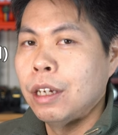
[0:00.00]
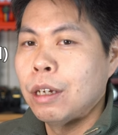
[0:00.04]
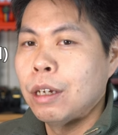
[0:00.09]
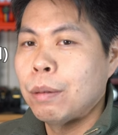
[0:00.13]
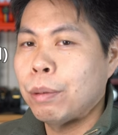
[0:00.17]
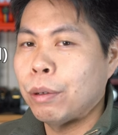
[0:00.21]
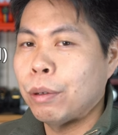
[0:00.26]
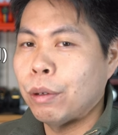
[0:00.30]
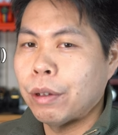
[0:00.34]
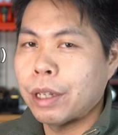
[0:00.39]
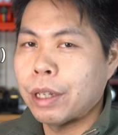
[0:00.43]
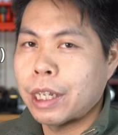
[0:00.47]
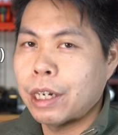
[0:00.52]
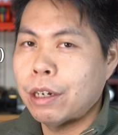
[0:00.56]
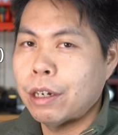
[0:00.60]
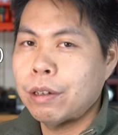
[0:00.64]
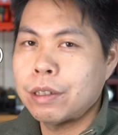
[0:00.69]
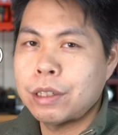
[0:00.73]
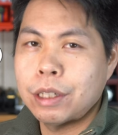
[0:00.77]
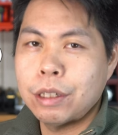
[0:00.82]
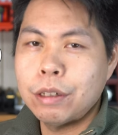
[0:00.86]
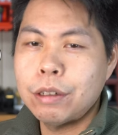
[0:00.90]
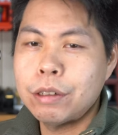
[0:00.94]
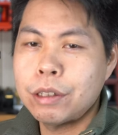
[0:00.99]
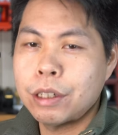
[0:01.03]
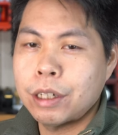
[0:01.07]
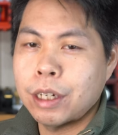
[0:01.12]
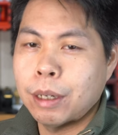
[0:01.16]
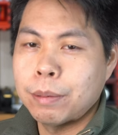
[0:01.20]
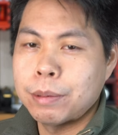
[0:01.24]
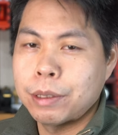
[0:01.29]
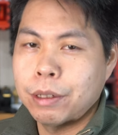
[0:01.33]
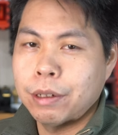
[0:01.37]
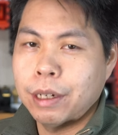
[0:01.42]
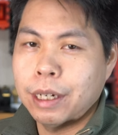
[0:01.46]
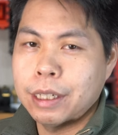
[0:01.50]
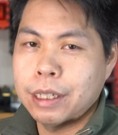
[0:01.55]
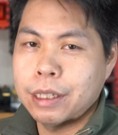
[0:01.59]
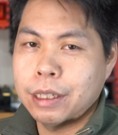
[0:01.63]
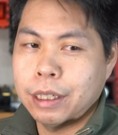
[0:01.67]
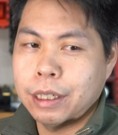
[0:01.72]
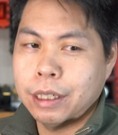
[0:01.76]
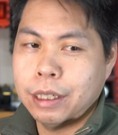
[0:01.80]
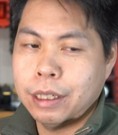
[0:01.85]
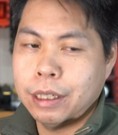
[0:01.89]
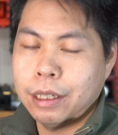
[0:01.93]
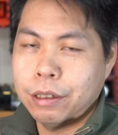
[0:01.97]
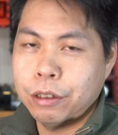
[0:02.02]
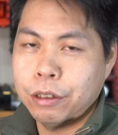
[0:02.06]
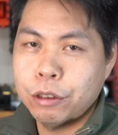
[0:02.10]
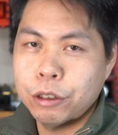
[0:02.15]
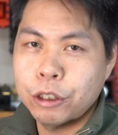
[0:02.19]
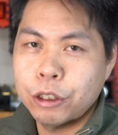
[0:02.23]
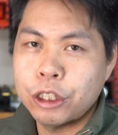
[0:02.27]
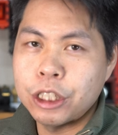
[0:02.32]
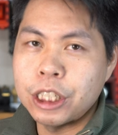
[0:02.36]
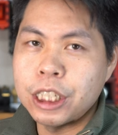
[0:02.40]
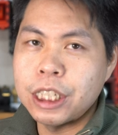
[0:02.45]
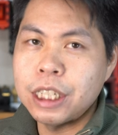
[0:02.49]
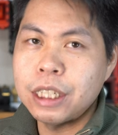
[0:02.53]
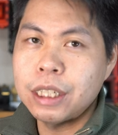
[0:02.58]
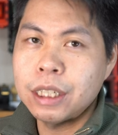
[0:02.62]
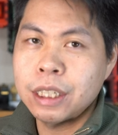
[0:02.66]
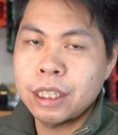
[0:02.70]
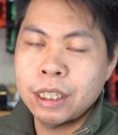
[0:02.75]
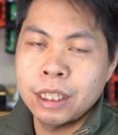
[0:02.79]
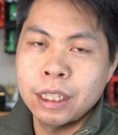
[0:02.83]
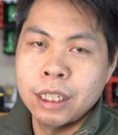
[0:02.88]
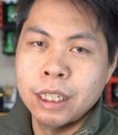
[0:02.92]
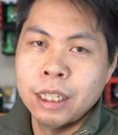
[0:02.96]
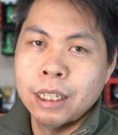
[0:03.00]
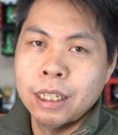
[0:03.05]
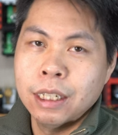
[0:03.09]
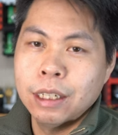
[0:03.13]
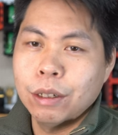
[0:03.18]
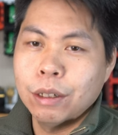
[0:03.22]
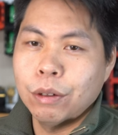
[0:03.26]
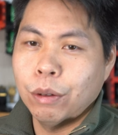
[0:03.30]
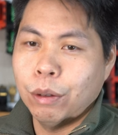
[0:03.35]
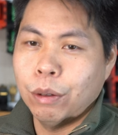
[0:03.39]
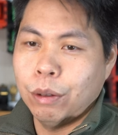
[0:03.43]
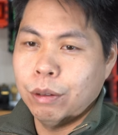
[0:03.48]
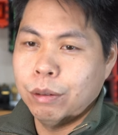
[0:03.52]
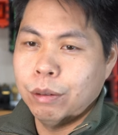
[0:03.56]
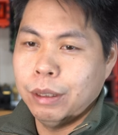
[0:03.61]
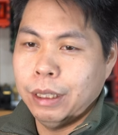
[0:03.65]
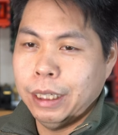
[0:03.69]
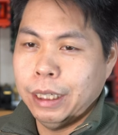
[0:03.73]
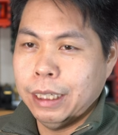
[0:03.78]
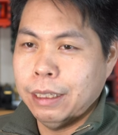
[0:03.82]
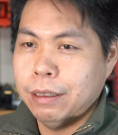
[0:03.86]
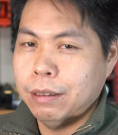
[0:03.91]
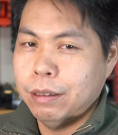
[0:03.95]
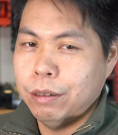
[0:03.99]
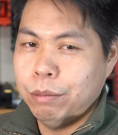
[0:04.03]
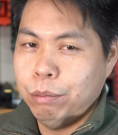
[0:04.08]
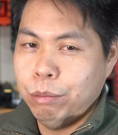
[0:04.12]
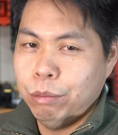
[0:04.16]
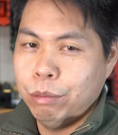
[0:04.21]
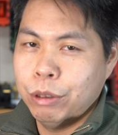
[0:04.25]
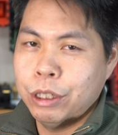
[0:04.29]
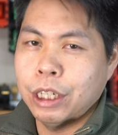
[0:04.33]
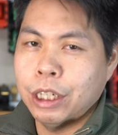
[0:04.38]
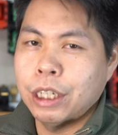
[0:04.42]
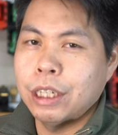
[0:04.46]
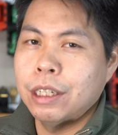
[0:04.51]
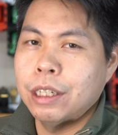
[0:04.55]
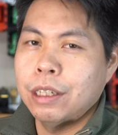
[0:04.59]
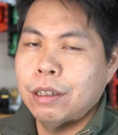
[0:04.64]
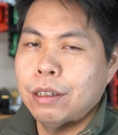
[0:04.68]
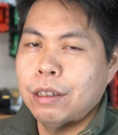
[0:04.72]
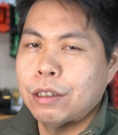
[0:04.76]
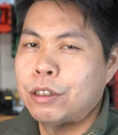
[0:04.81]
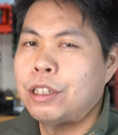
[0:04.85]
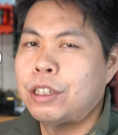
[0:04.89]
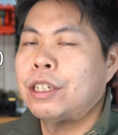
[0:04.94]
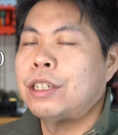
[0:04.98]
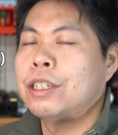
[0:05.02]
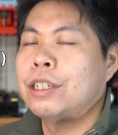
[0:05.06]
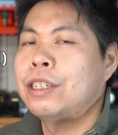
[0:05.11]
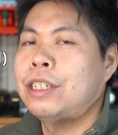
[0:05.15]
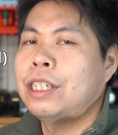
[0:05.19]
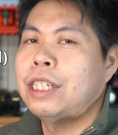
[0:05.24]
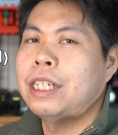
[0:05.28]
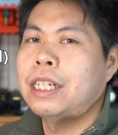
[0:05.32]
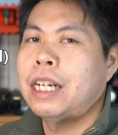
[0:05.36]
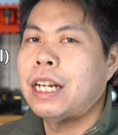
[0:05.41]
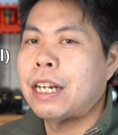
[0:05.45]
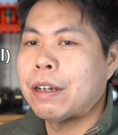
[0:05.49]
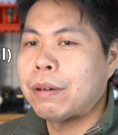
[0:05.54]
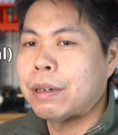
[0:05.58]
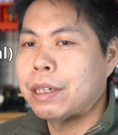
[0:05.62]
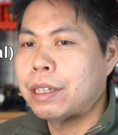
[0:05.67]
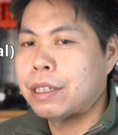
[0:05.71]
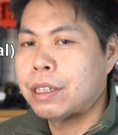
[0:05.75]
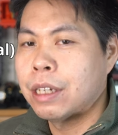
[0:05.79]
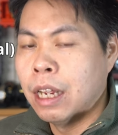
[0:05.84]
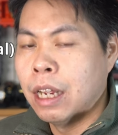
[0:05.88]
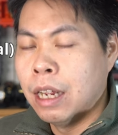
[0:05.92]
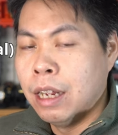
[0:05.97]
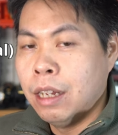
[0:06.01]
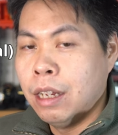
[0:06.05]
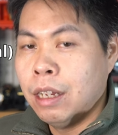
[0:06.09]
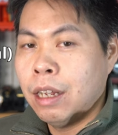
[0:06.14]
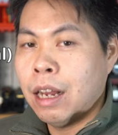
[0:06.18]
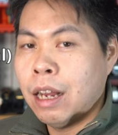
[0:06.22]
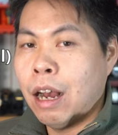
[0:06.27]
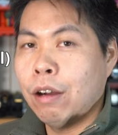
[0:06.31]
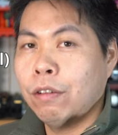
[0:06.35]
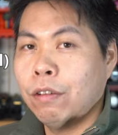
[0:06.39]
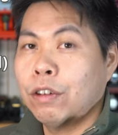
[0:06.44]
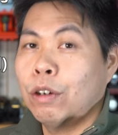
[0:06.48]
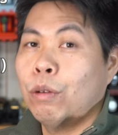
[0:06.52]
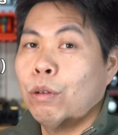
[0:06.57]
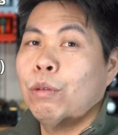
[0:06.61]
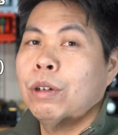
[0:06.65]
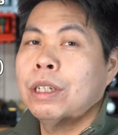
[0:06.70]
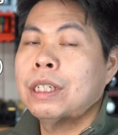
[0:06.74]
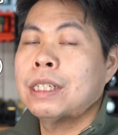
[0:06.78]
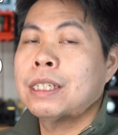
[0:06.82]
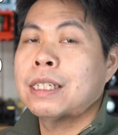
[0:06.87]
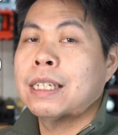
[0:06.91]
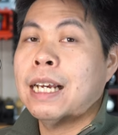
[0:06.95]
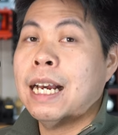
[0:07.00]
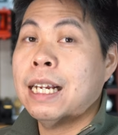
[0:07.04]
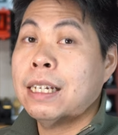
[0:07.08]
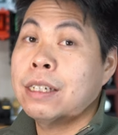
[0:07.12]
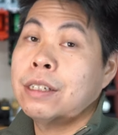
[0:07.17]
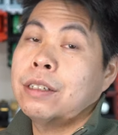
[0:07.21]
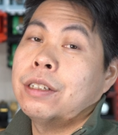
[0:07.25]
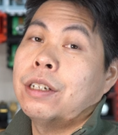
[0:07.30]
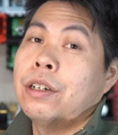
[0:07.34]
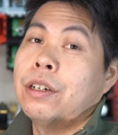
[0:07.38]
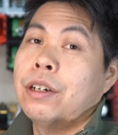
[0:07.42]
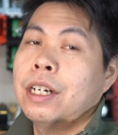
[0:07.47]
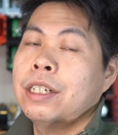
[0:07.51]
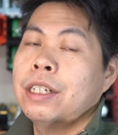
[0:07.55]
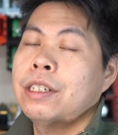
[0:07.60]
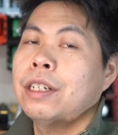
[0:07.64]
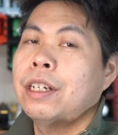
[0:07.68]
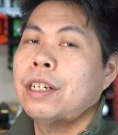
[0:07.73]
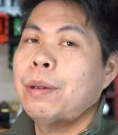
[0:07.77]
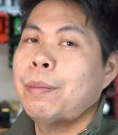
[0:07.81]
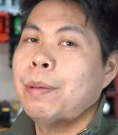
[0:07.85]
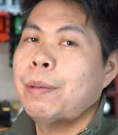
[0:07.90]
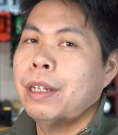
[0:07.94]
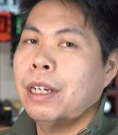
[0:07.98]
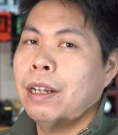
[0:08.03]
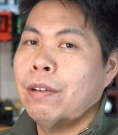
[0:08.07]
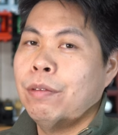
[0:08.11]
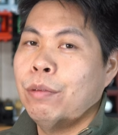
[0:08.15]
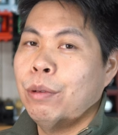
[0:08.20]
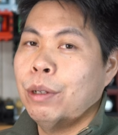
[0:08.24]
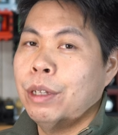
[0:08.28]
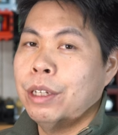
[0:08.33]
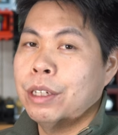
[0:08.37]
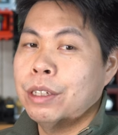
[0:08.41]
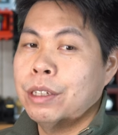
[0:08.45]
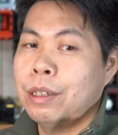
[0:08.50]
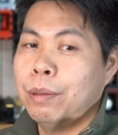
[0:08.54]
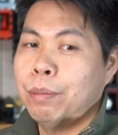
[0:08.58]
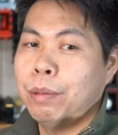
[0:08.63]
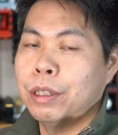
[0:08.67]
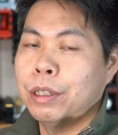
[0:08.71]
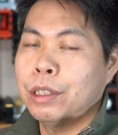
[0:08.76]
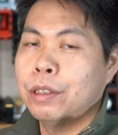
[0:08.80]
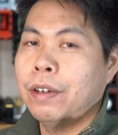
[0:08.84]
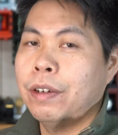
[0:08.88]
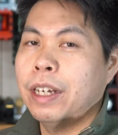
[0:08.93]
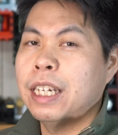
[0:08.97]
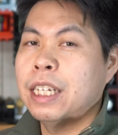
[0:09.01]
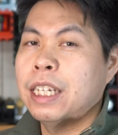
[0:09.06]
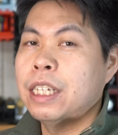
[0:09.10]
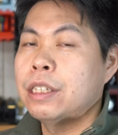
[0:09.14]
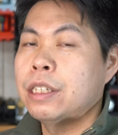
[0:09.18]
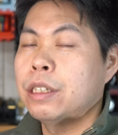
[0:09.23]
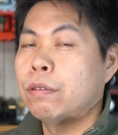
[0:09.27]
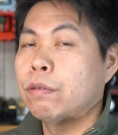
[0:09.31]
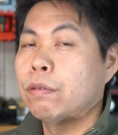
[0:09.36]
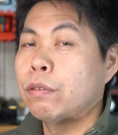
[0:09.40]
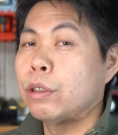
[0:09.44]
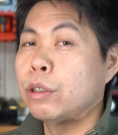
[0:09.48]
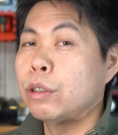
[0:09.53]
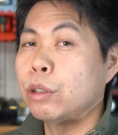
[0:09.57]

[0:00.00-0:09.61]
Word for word: pull that out, because it usually comes out as like a sheet or like a sticky, a sticky sheet anyways. However, once that's done, you're actually going to be left with just a bunch of adhesive